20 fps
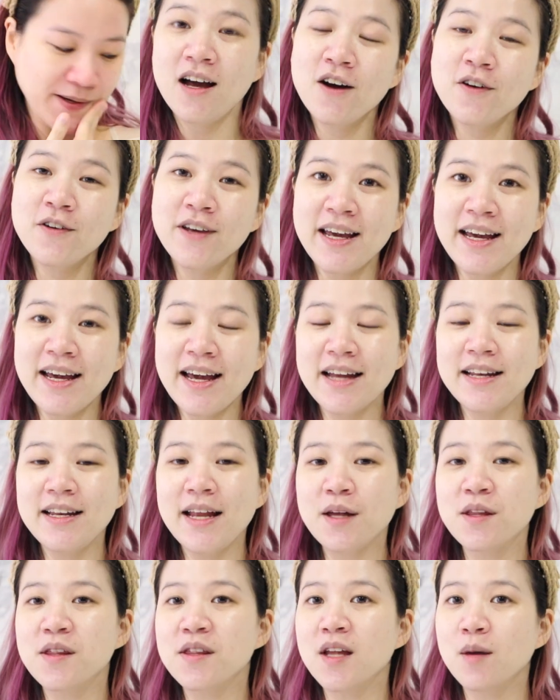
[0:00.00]
Okay, and
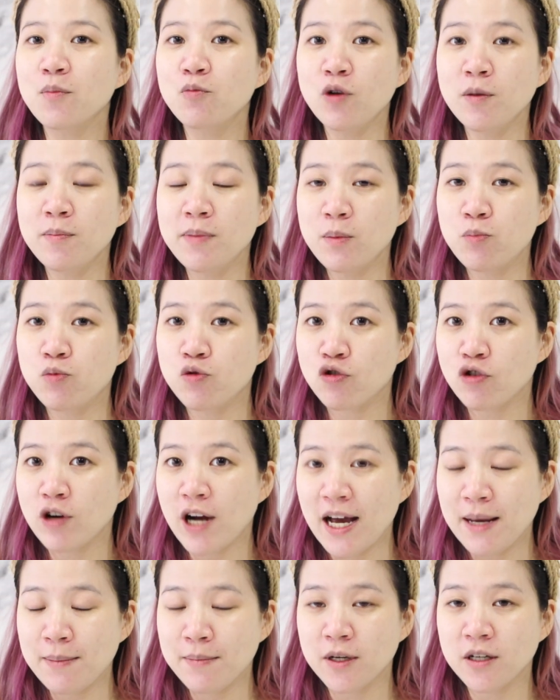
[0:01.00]
next up will be
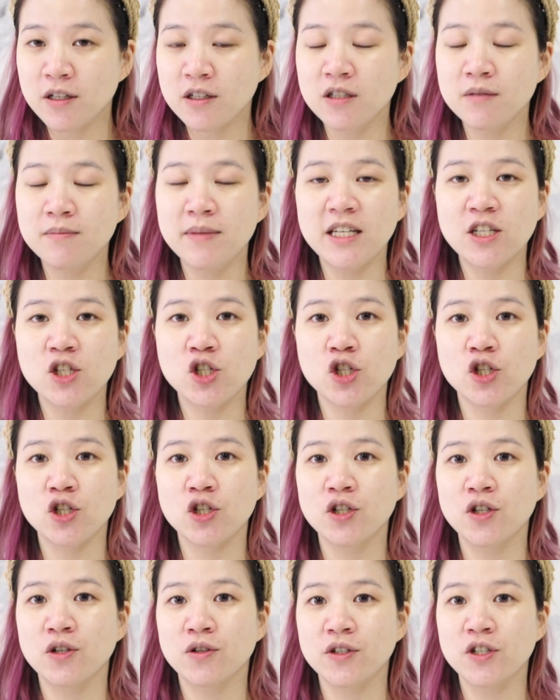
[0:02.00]
primer to make
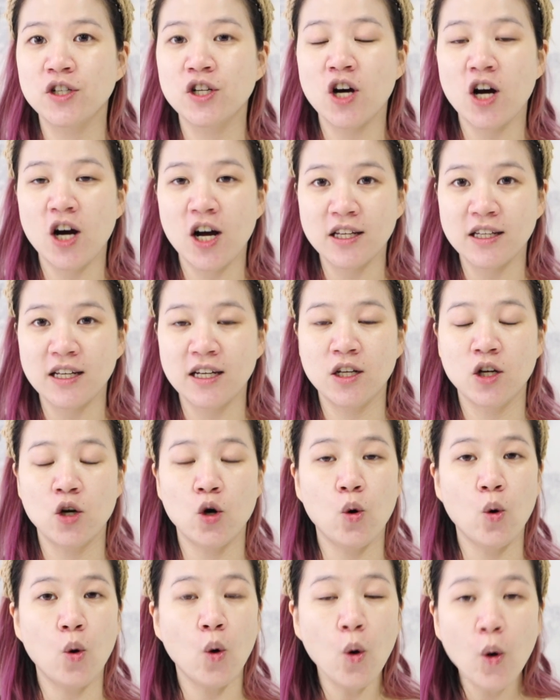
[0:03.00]
sure you're not an
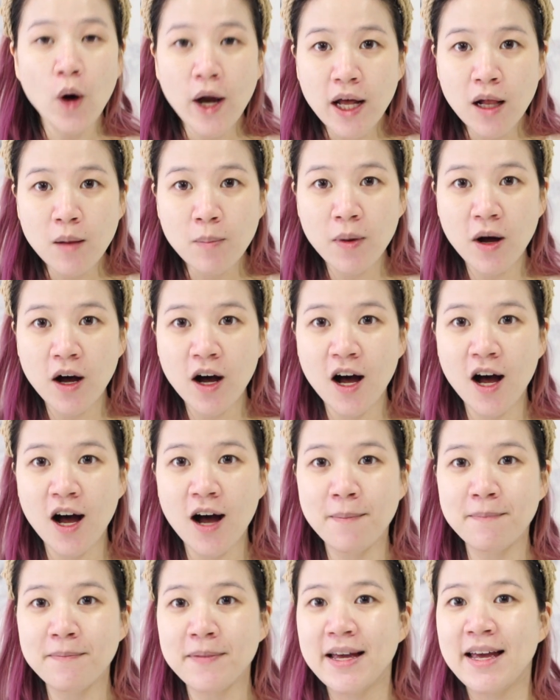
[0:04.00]
oil
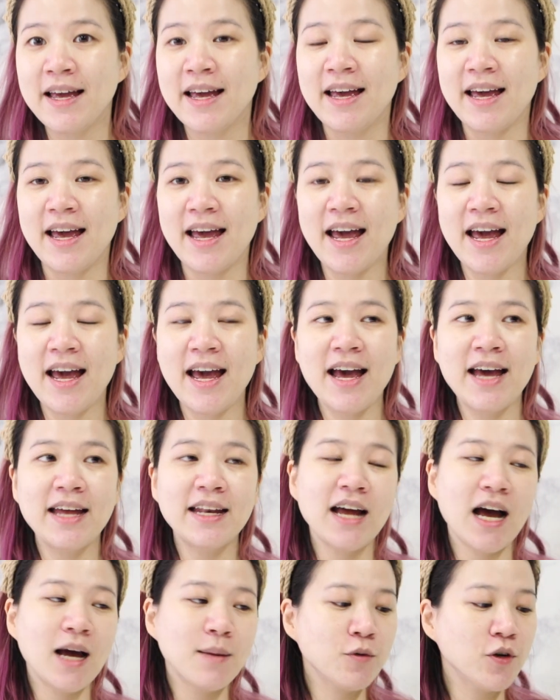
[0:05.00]
bomb.
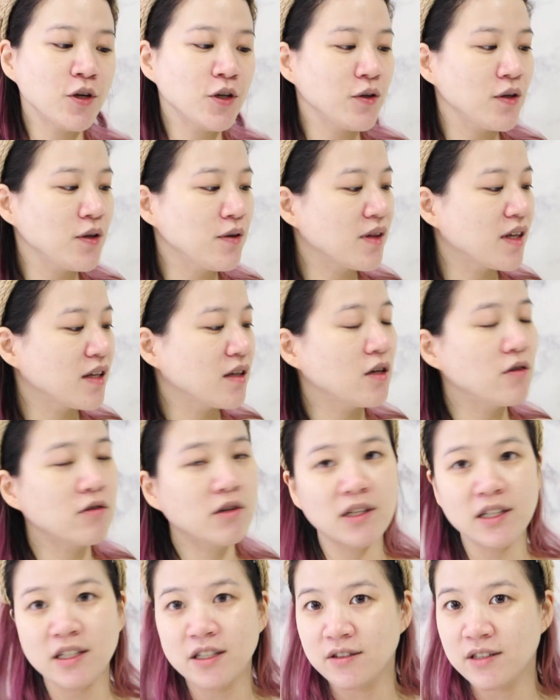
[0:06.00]
And I'm going to use a
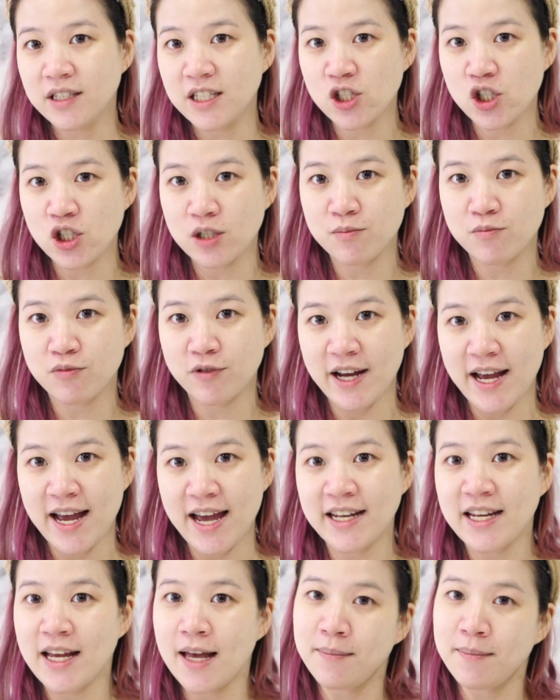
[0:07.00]
local Indonesian brand,